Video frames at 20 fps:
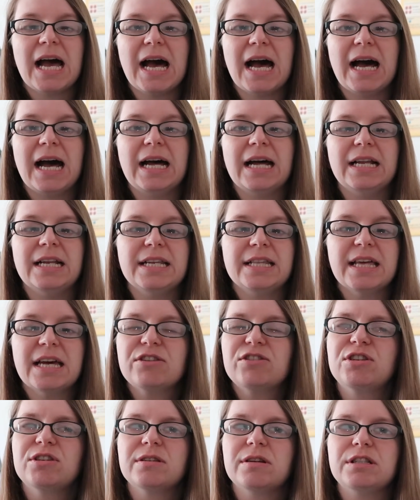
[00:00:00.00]
And
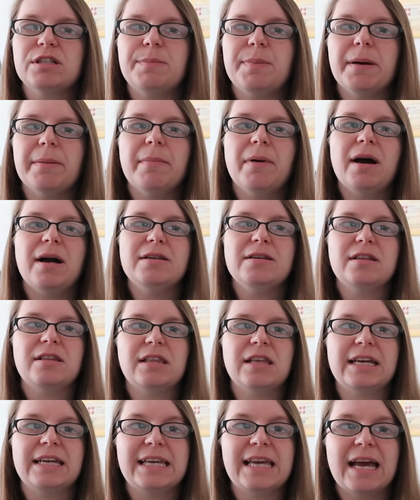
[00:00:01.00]
that's just something to bear in mind
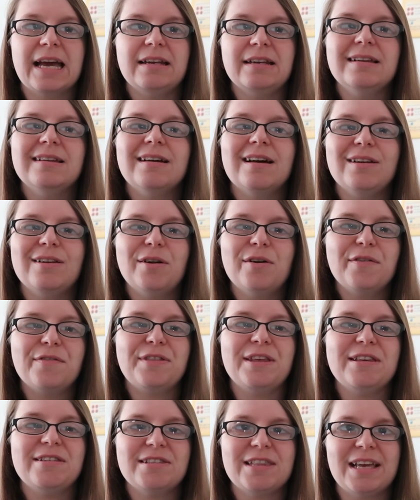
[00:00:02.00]
that again, a lot
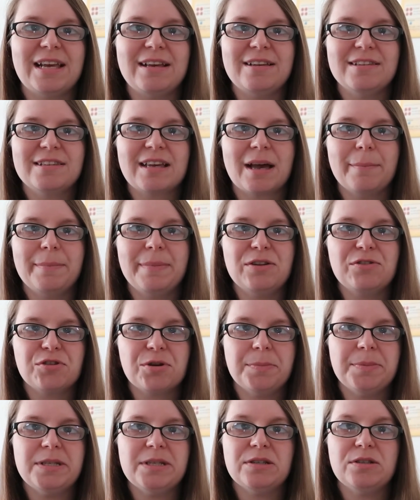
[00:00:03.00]
of these things can be
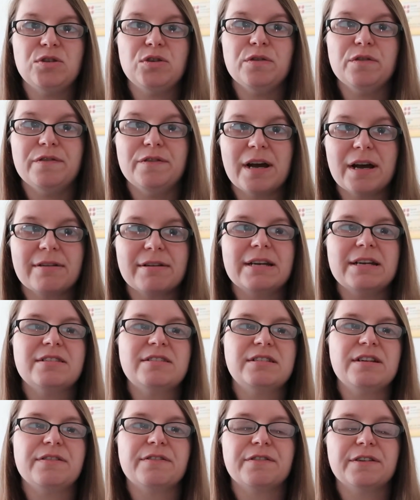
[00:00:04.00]
attributed to
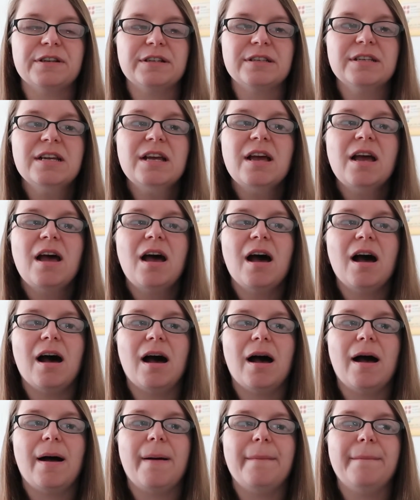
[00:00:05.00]
various different
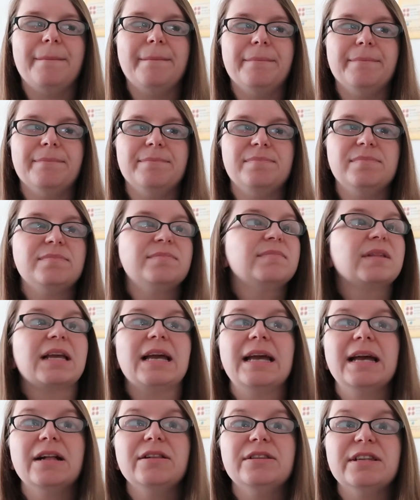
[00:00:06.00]
um,
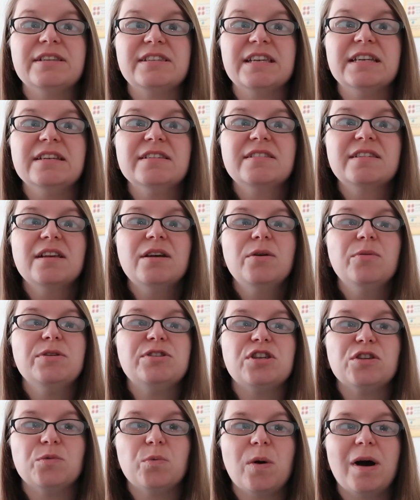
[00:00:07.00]
illnesses,
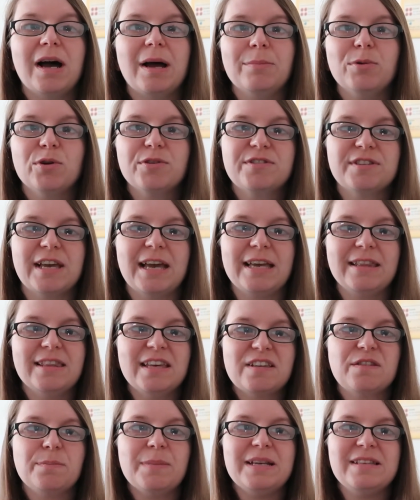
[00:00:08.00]
which is why I'm not saying
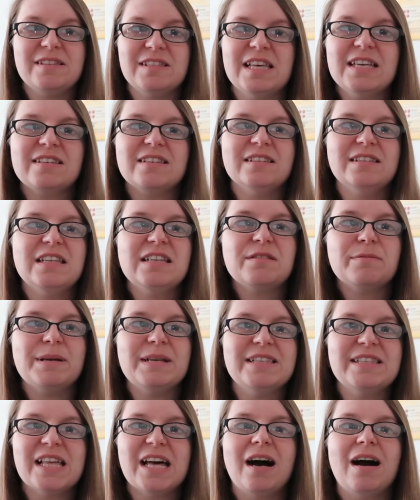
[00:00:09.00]
this means this and this
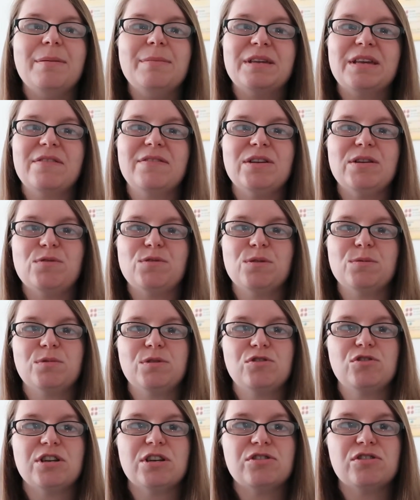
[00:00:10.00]
means that. I'm giving you some
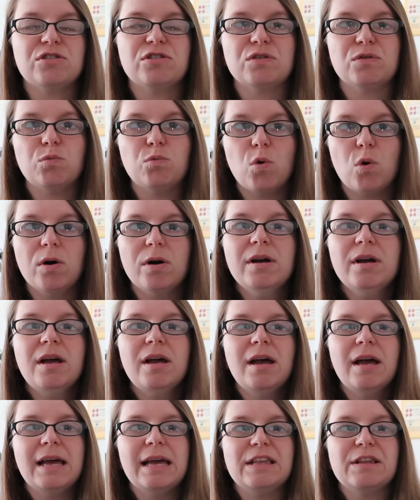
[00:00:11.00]
suggestions of what
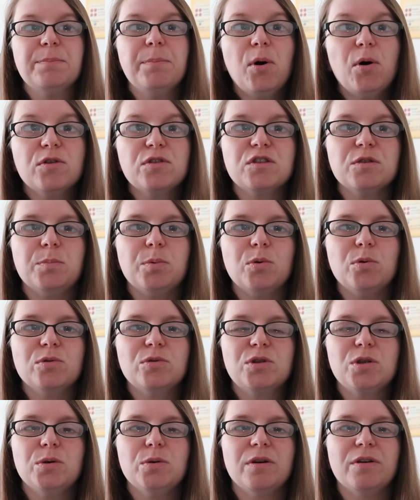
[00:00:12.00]
it's
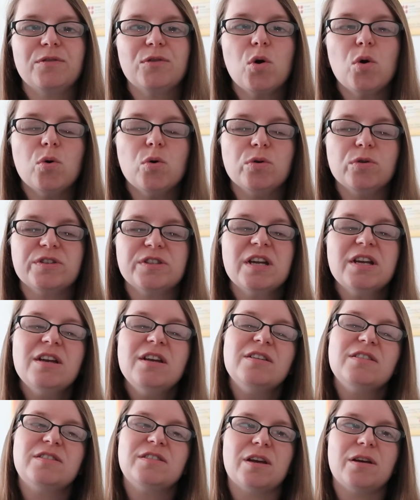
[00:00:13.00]
possible to have caused.
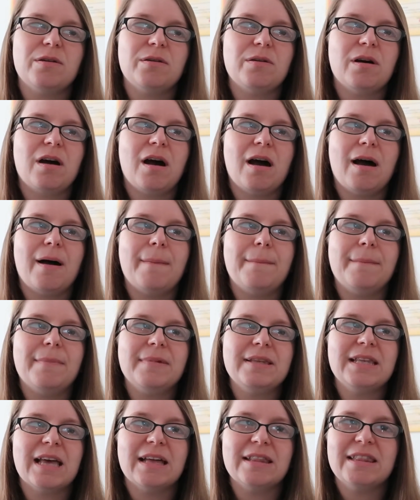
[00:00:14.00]
So
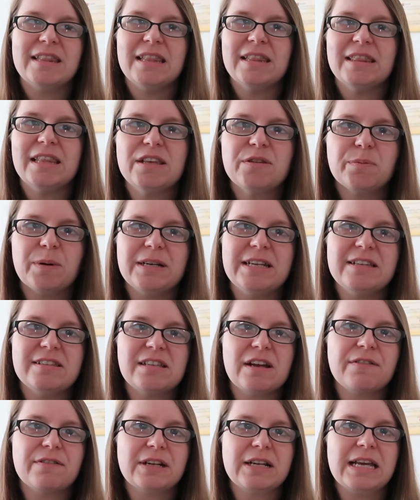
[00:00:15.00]
um, yeah, this one is
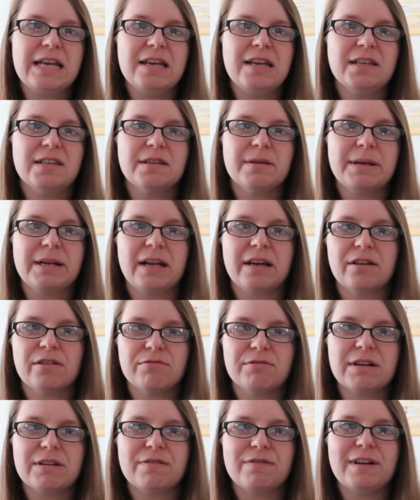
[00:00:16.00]
definitely something like a
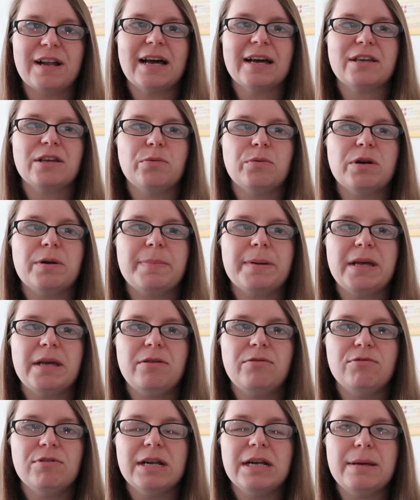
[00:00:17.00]
red flag. You want to
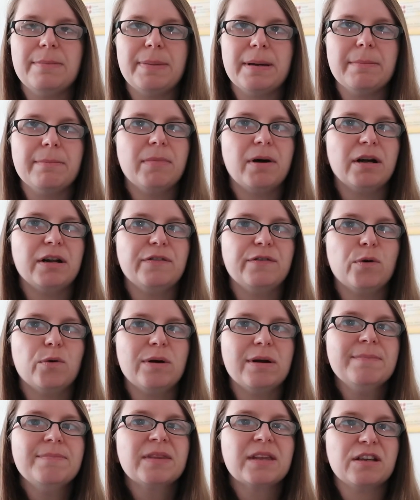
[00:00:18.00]
be really being
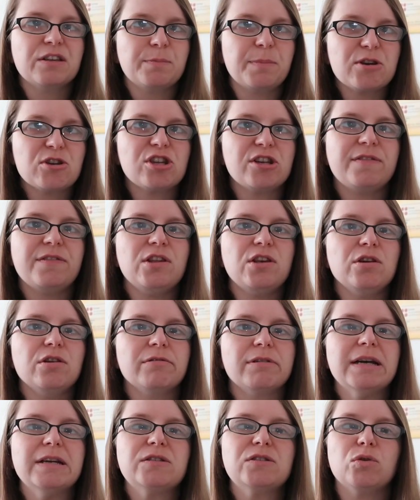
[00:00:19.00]
mindful, especially if the
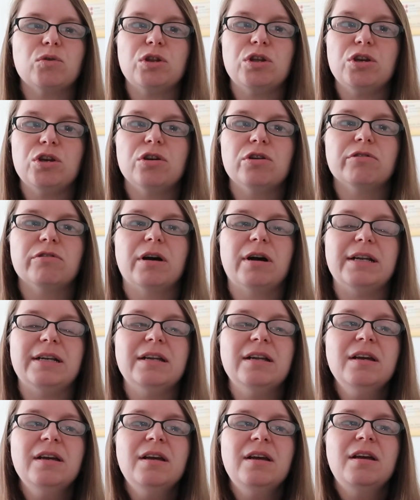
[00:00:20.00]
urates or the
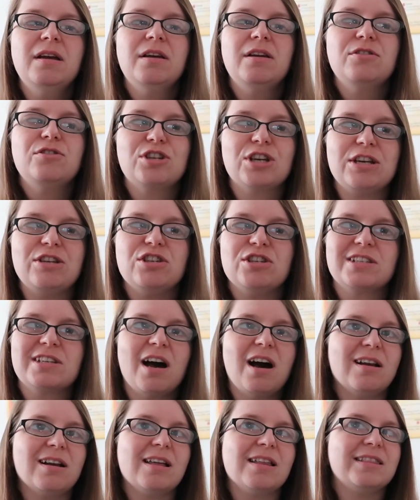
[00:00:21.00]
urine changes
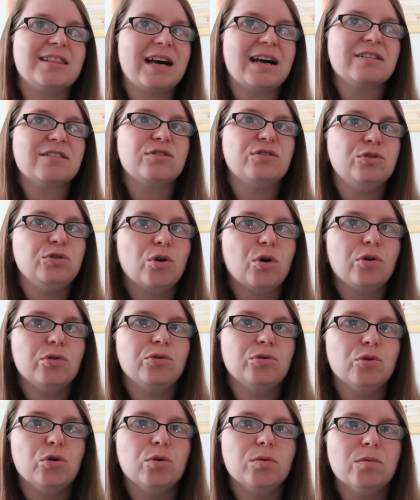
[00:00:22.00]
colour, that's
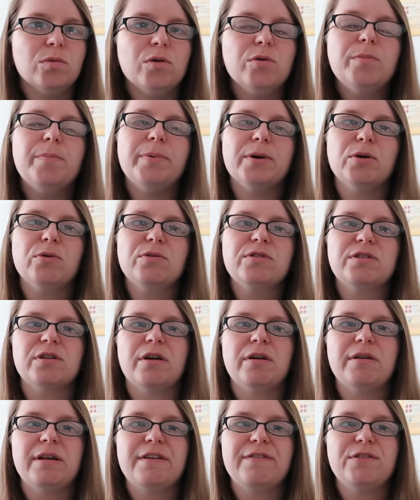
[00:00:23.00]
not normal. But
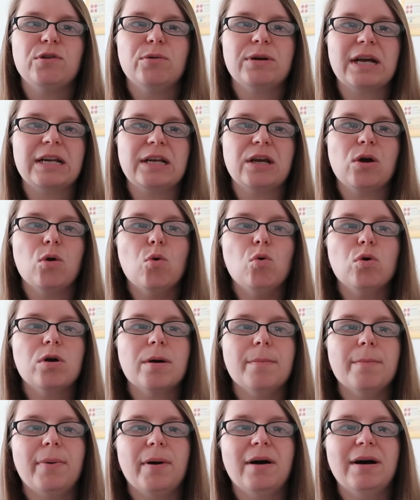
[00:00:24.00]
also if you're getting it all
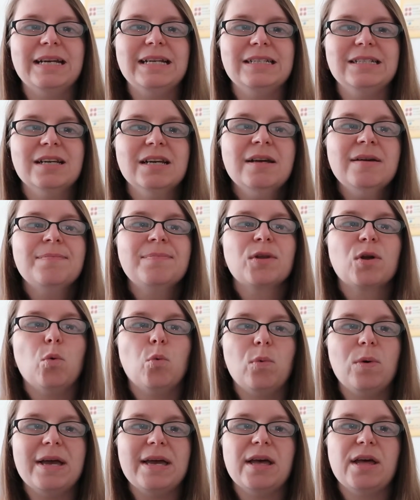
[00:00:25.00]
combined
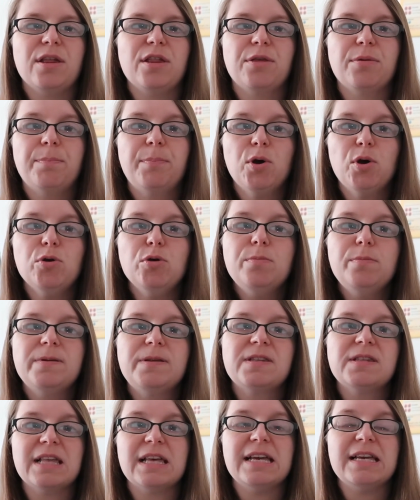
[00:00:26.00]
with
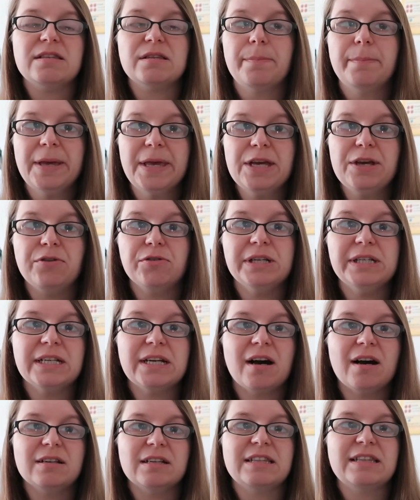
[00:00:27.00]
poops, that is a pea green
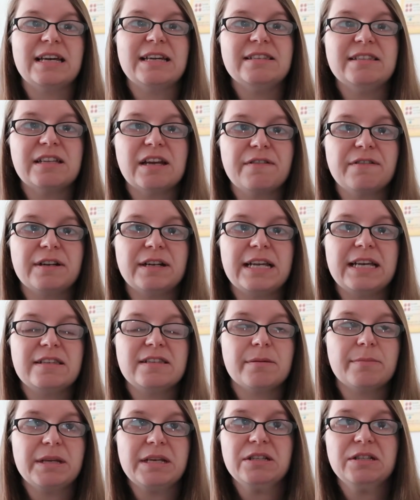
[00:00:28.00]
colour, that is definitely
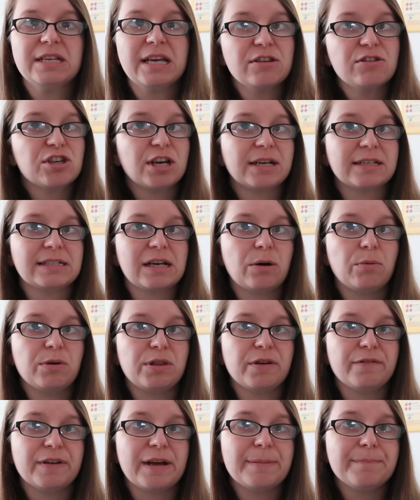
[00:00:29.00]
something to get checked out
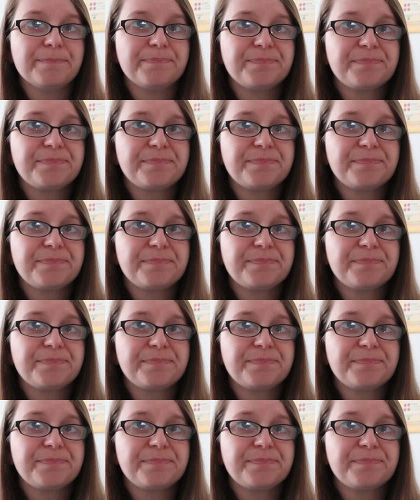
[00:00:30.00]
with your vet.